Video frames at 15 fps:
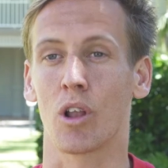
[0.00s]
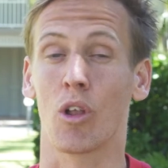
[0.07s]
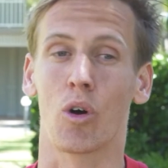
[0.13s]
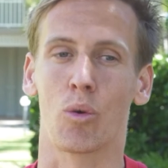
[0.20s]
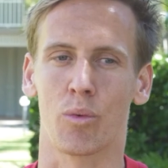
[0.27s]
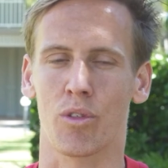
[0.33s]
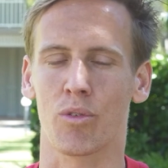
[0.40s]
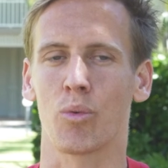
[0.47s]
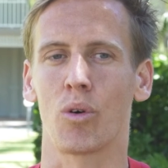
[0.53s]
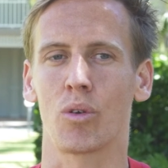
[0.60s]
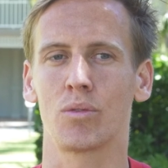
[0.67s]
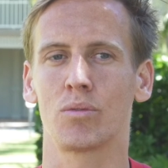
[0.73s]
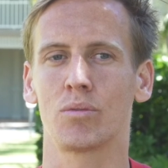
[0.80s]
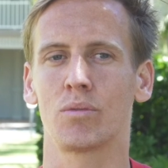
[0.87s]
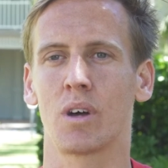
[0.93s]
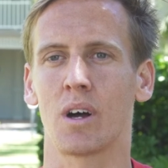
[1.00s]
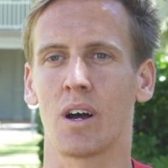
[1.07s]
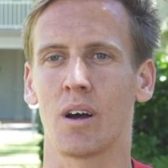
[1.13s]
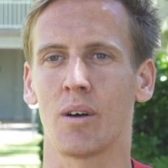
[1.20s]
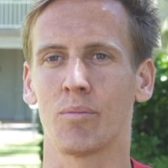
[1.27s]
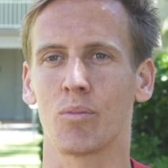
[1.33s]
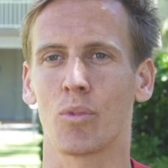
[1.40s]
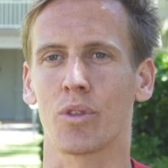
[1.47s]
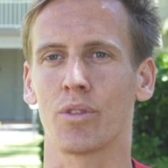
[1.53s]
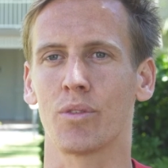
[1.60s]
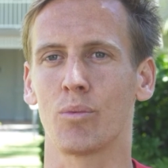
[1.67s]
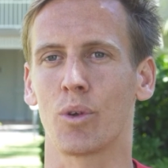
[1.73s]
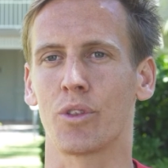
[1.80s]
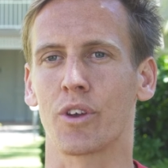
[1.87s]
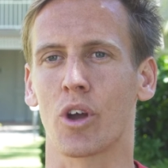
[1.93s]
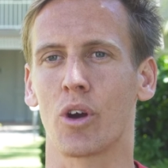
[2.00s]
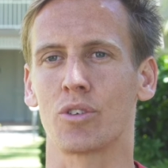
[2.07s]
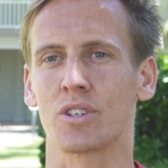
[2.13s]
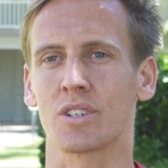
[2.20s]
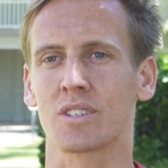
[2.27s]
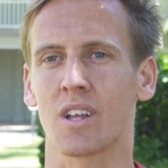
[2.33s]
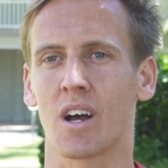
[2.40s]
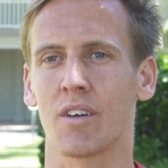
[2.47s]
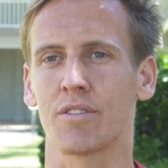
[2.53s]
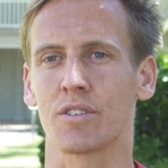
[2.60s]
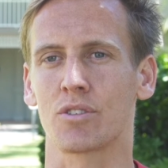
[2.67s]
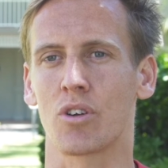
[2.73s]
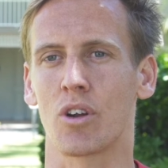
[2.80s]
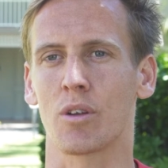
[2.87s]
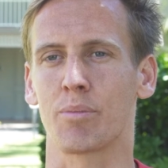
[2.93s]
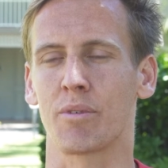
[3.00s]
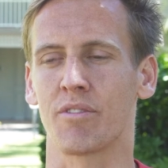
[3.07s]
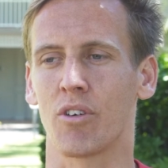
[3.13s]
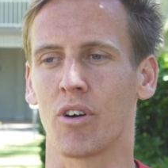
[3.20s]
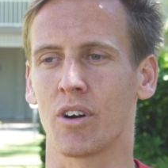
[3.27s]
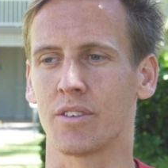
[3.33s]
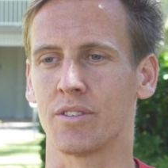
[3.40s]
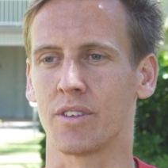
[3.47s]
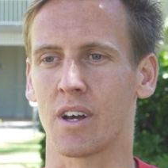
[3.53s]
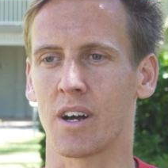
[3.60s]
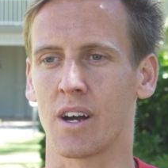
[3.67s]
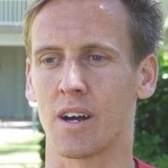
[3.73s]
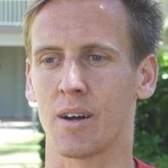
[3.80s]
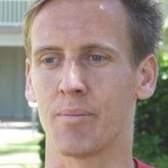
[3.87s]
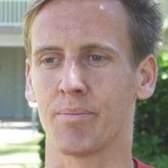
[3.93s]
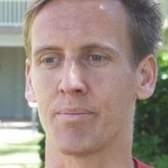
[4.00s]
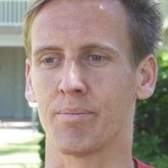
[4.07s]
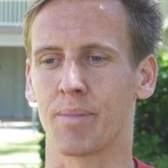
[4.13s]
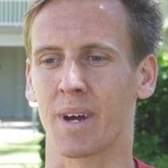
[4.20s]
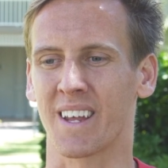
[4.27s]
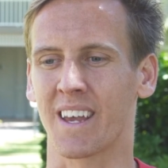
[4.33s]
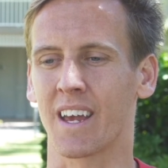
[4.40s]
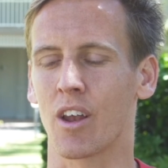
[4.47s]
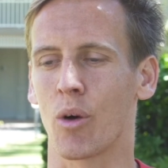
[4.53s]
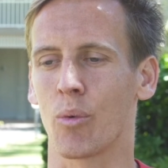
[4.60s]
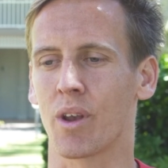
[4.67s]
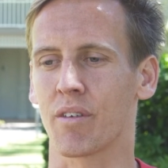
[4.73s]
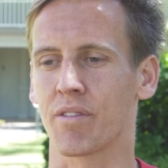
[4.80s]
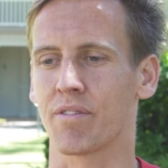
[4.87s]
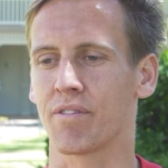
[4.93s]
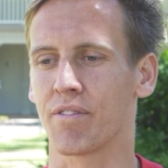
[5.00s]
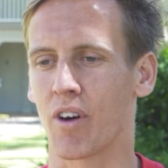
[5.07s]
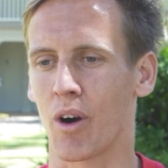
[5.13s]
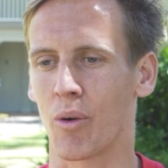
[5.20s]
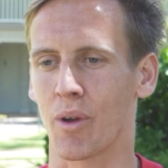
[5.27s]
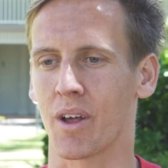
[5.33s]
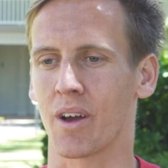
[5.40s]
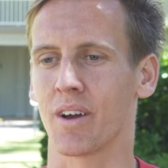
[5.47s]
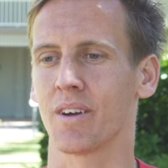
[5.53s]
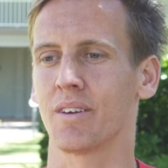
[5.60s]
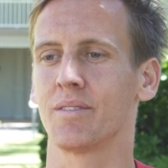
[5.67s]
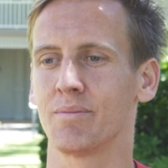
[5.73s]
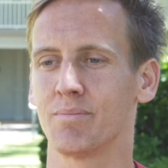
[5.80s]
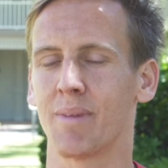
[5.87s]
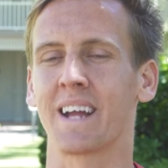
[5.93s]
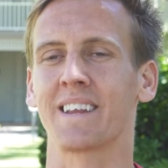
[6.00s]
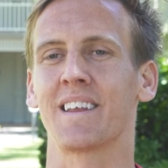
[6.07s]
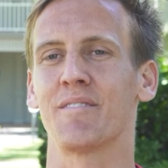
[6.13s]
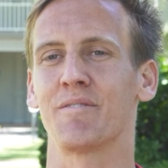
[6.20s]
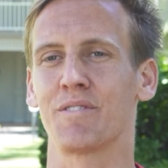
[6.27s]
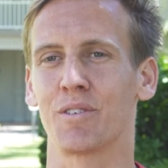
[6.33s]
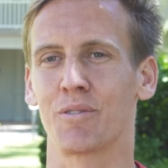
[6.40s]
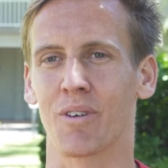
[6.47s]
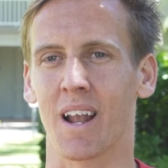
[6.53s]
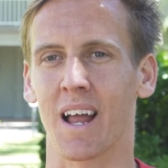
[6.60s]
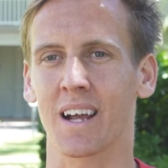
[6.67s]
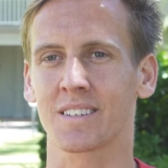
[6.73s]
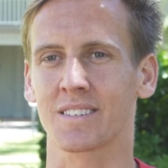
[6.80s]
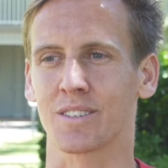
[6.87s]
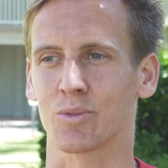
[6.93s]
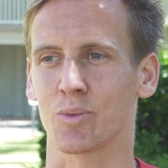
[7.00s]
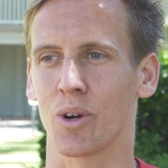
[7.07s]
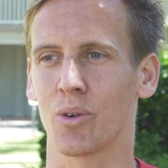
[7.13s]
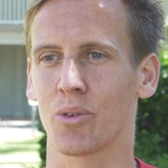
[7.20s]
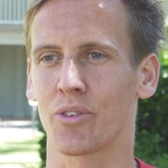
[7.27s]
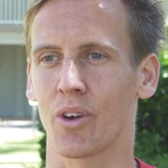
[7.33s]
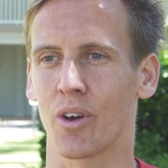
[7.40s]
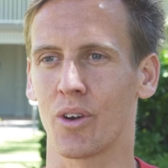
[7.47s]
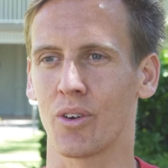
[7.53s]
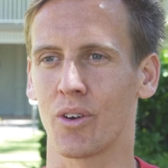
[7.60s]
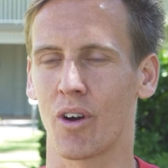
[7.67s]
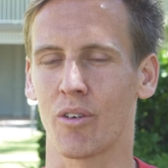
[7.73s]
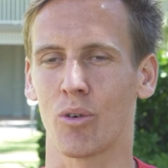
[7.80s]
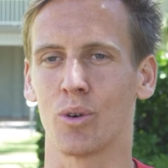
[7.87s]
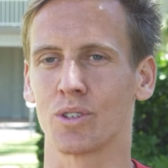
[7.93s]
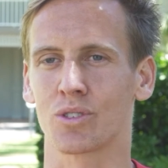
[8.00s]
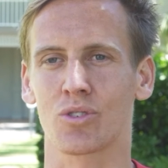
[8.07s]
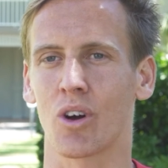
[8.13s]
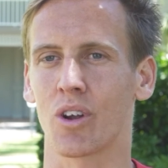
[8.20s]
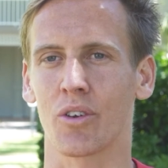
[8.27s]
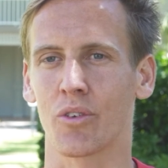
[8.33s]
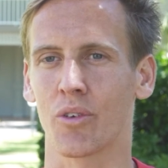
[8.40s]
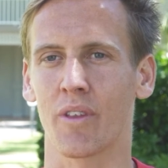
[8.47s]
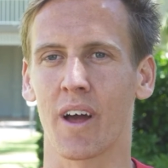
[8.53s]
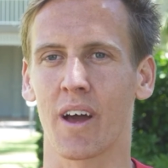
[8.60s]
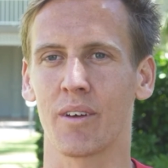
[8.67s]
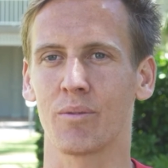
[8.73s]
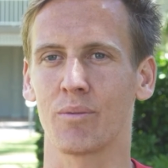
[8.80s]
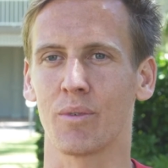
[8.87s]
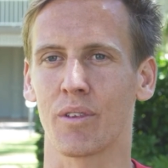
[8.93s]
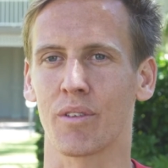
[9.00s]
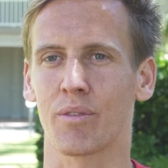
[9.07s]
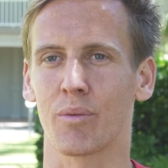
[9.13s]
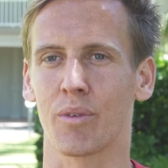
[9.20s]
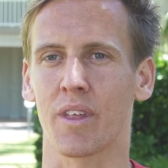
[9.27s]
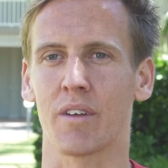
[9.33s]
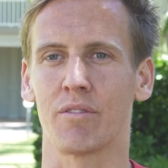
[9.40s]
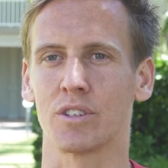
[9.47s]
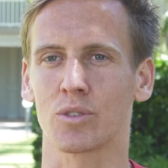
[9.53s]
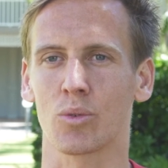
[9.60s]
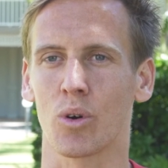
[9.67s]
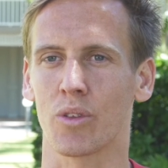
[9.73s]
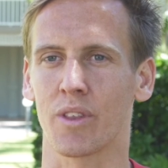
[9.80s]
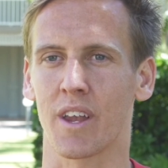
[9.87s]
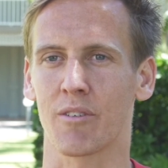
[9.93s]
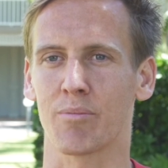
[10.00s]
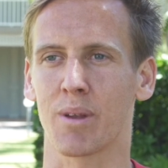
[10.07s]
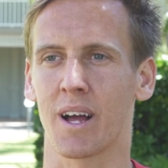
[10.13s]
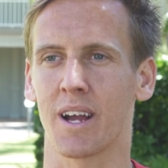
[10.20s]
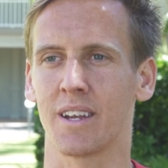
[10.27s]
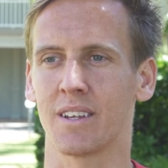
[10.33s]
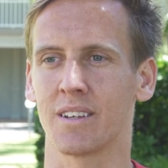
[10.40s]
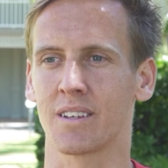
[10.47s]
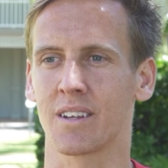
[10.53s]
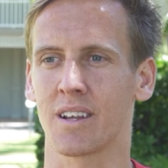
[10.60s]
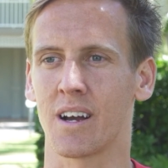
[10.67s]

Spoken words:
along with what the coaching staff are trying to provide. But again, I want to make them feel relaxed as well. So I always try to do that with every squad that I've played in.